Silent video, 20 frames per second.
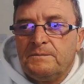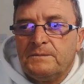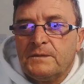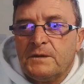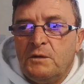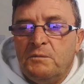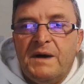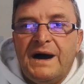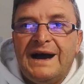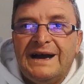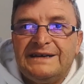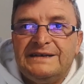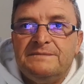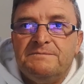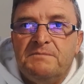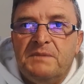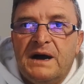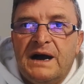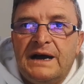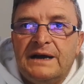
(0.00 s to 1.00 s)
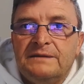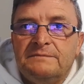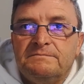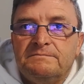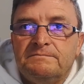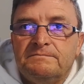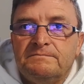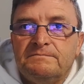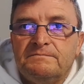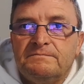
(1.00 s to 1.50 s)
abiding by,
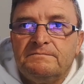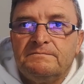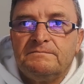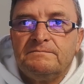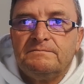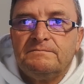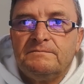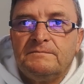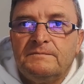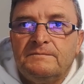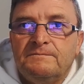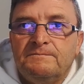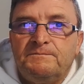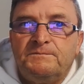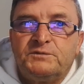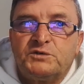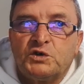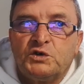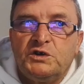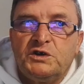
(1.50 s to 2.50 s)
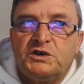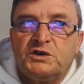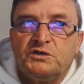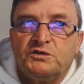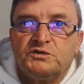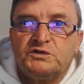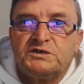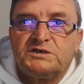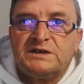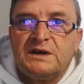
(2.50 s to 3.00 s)
so you can
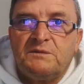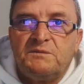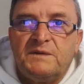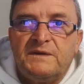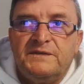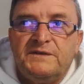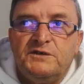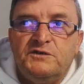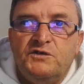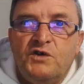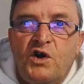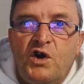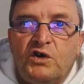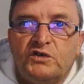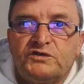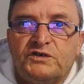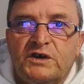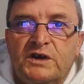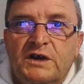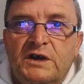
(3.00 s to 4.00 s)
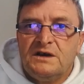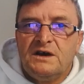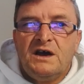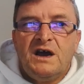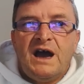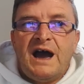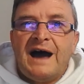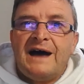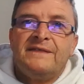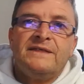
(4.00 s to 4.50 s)
understand when they're not.
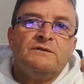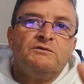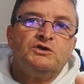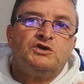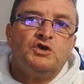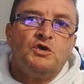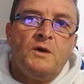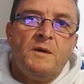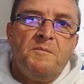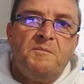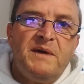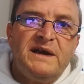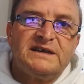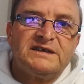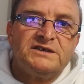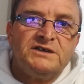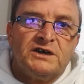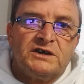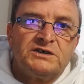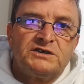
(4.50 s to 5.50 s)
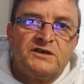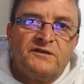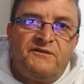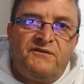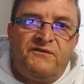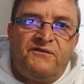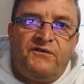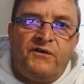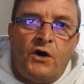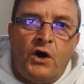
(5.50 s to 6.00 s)
And they were doing business
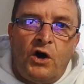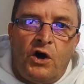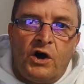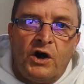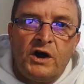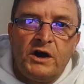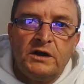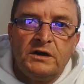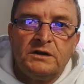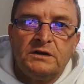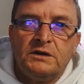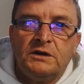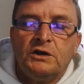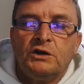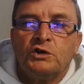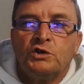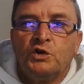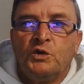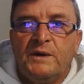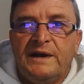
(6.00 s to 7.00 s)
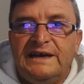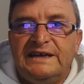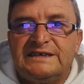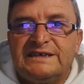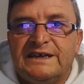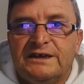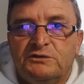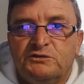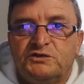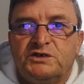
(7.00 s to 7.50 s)
for Louise
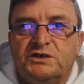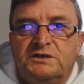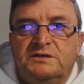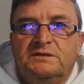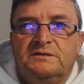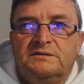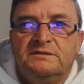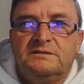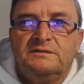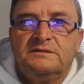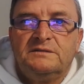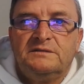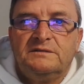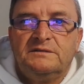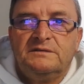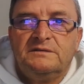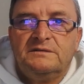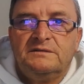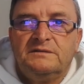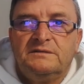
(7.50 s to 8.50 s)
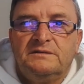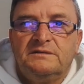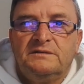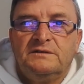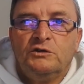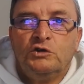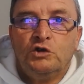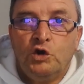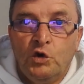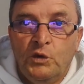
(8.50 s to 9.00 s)
Hilton.
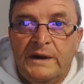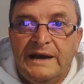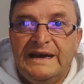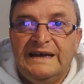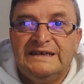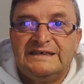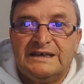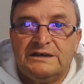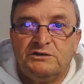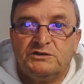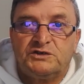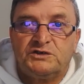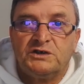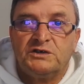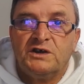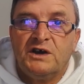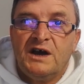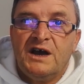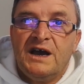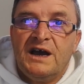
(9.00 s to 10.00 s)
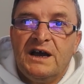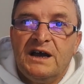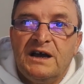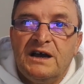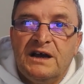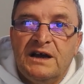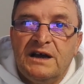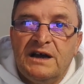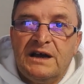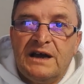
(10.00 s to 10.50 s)
Louise Hilton,
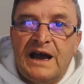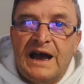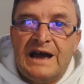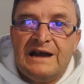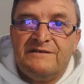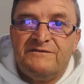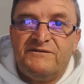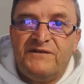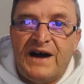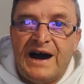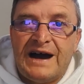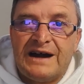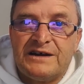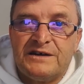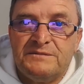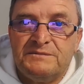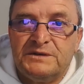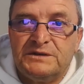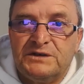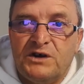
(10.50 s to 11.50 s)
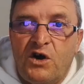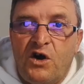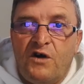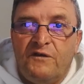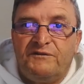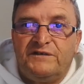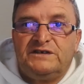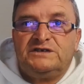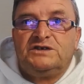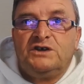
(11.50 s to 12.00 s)
environment
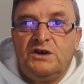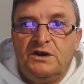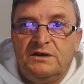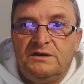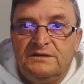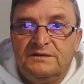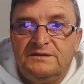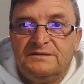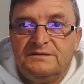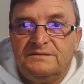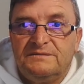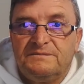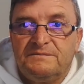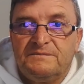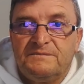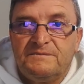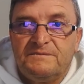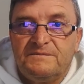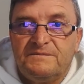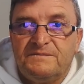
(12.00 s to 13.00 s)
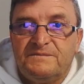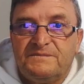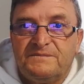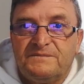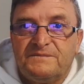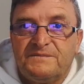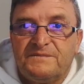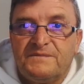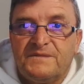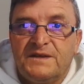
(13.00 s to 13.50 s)
officer.
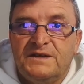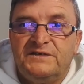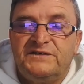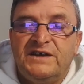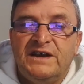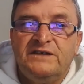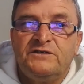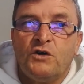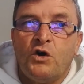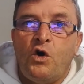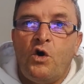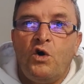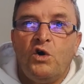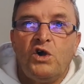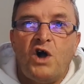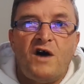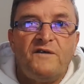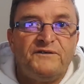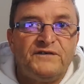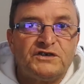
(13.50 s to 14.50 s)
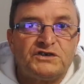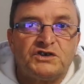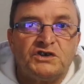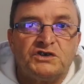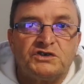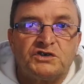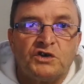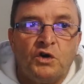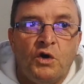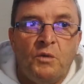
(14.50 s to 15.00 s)
You see, they're all
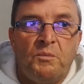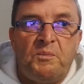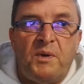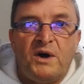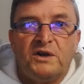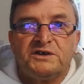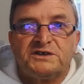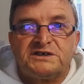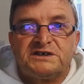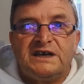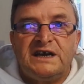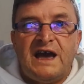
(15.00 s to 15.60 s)
officers, they're all policy